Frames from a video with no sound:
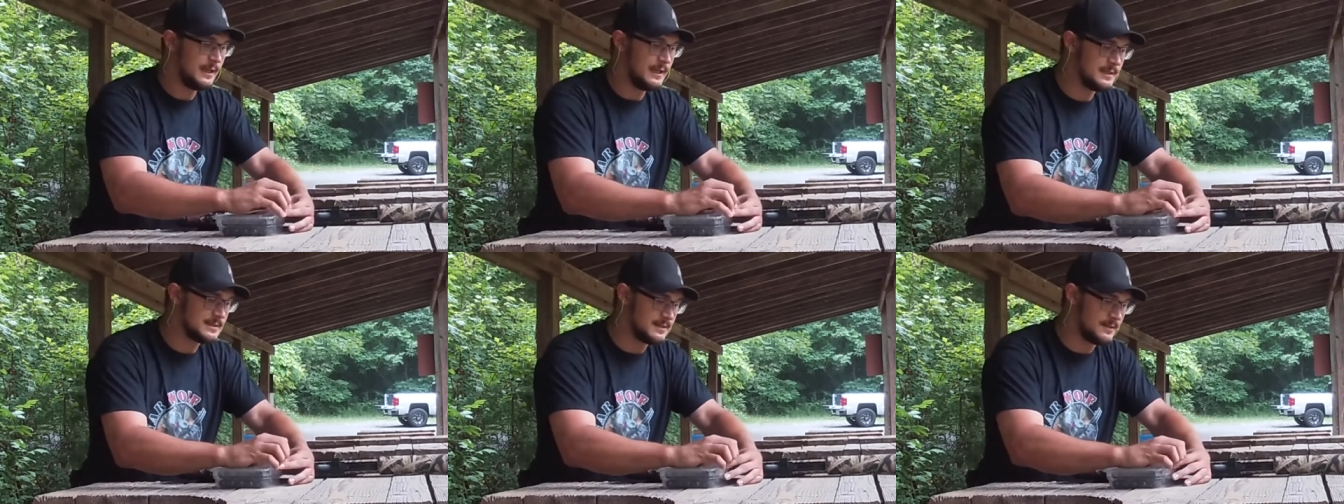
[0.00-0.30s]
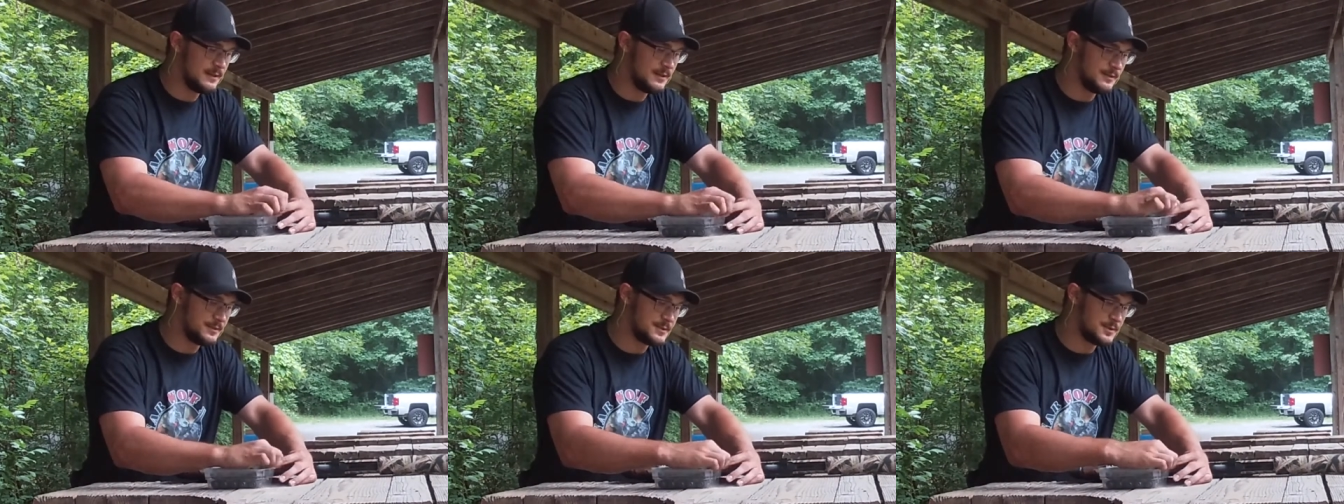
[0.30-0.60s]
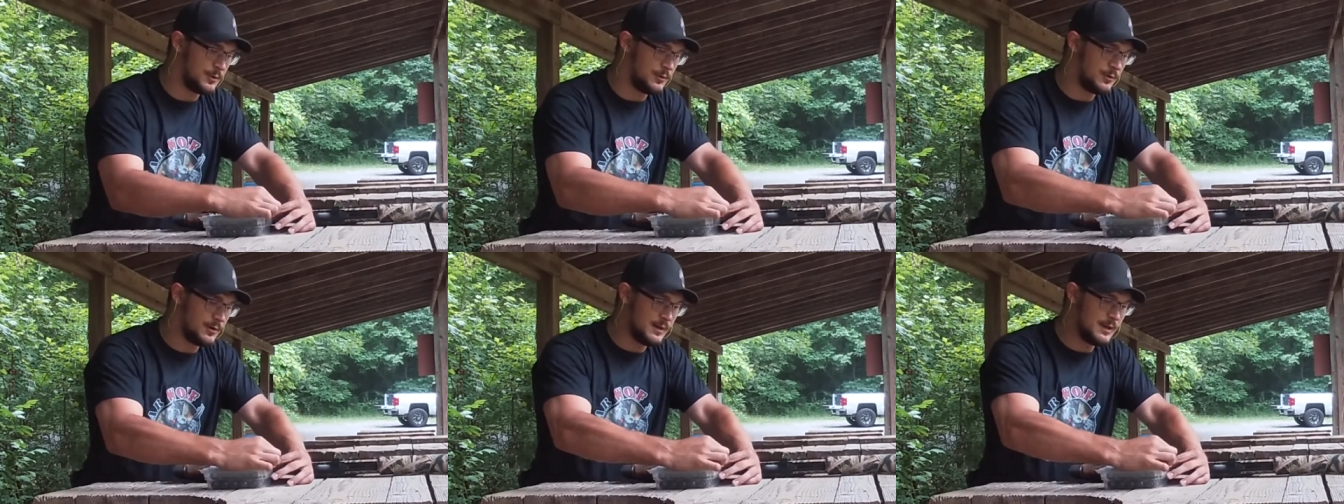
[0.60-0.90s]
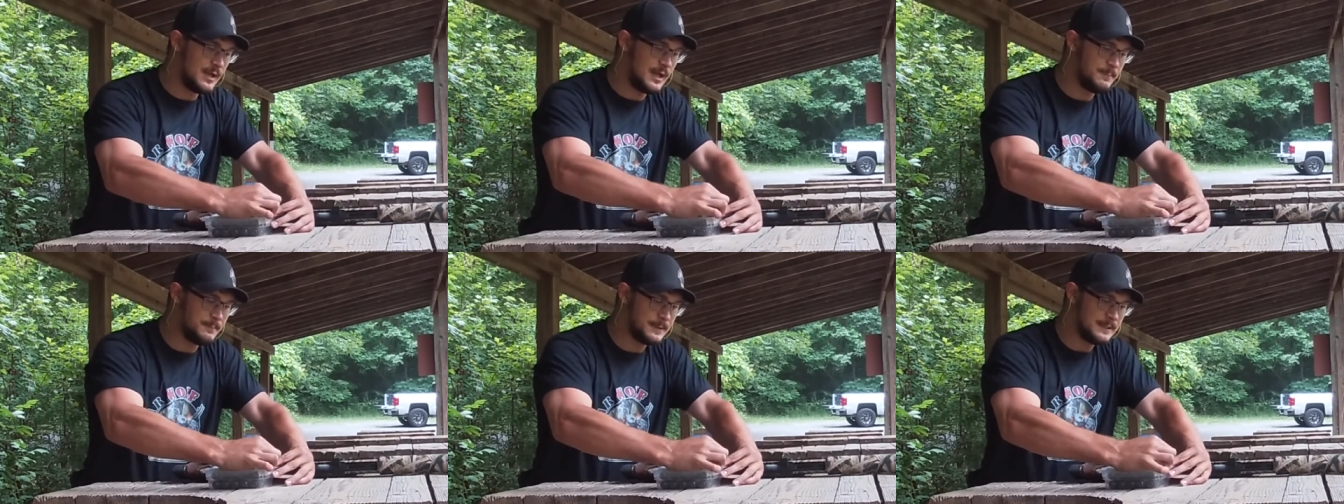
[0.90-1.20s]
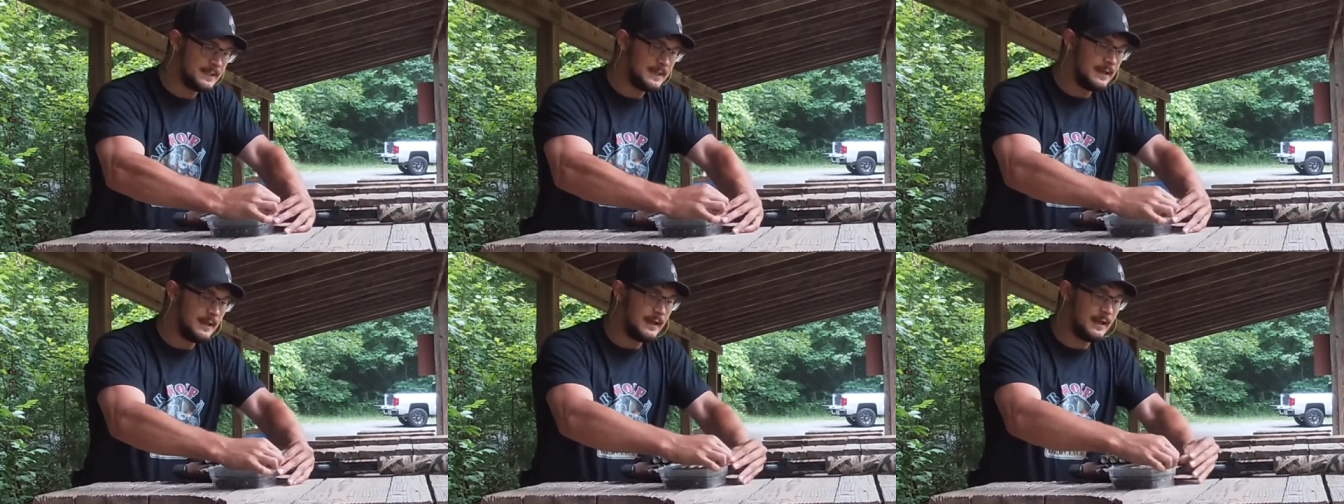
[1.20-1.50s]
is a little torn up
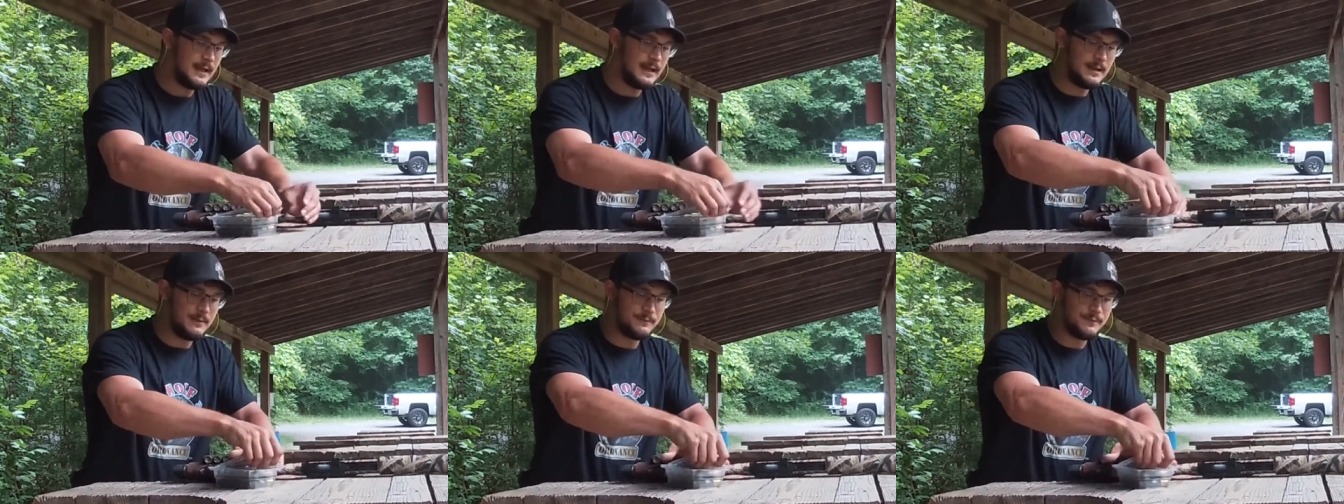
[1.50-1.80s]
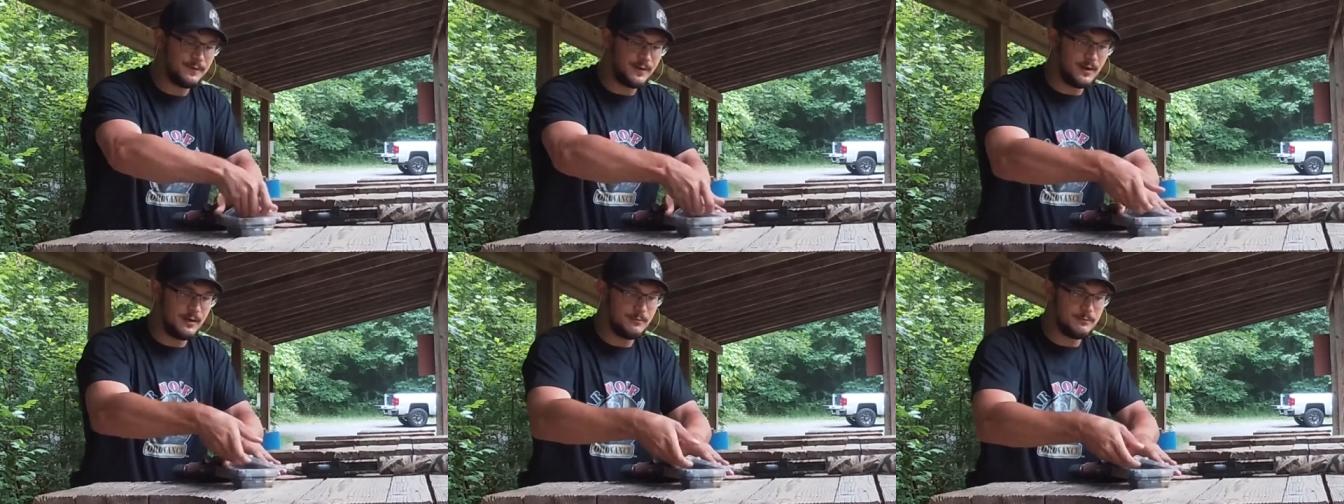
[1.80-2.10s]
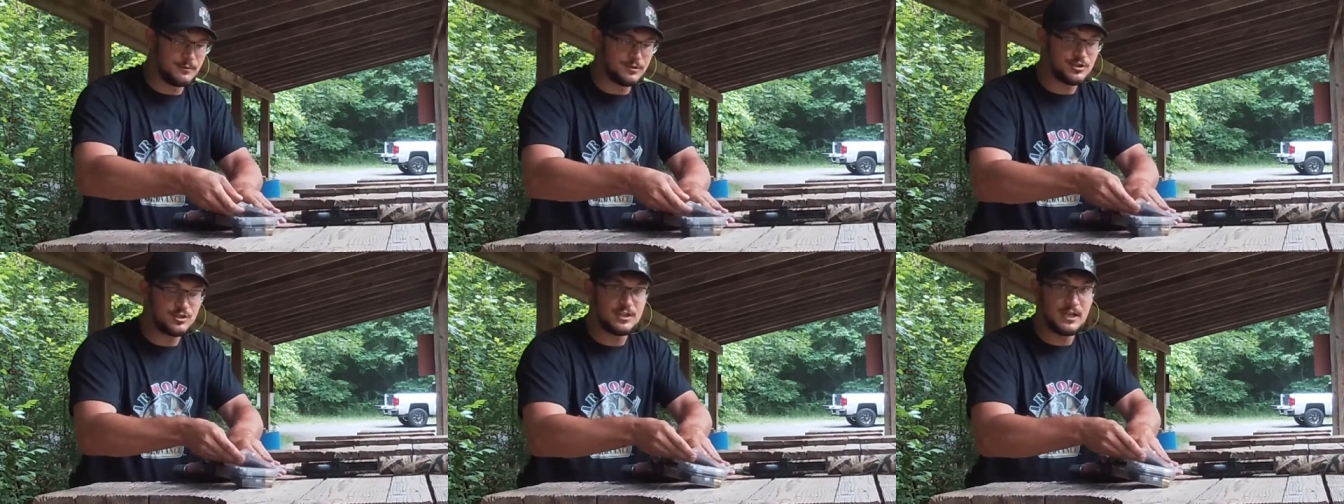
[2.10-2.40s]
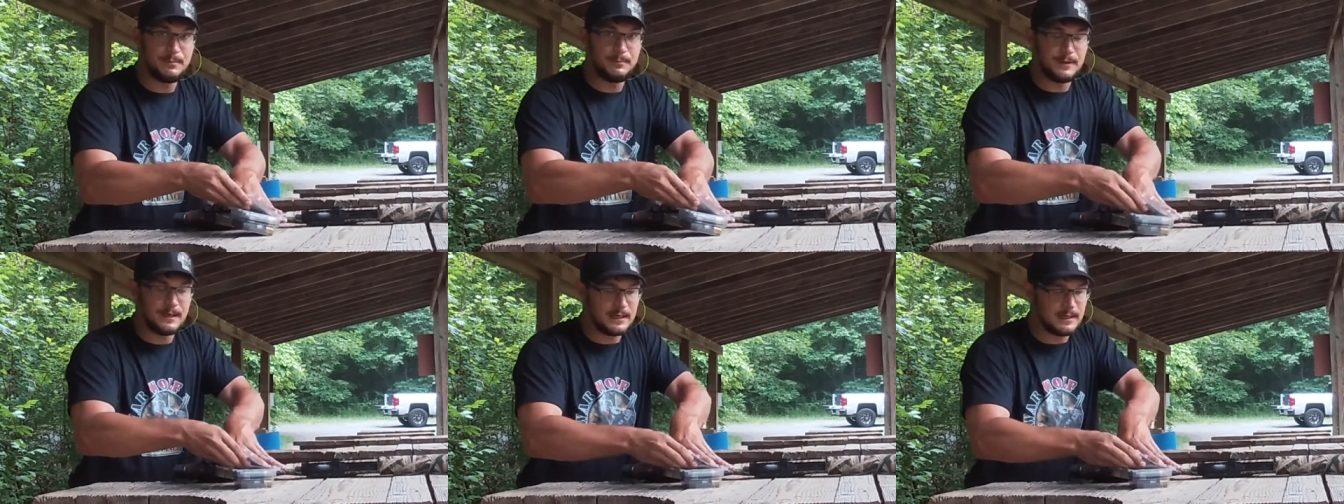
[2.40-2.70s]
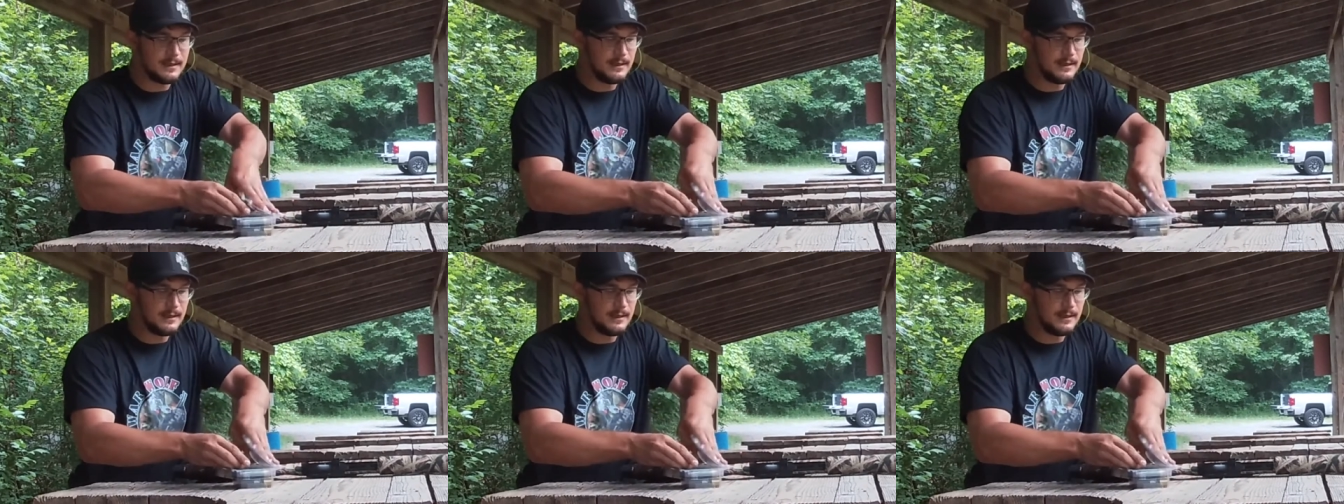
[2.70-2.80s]
um, from shipping,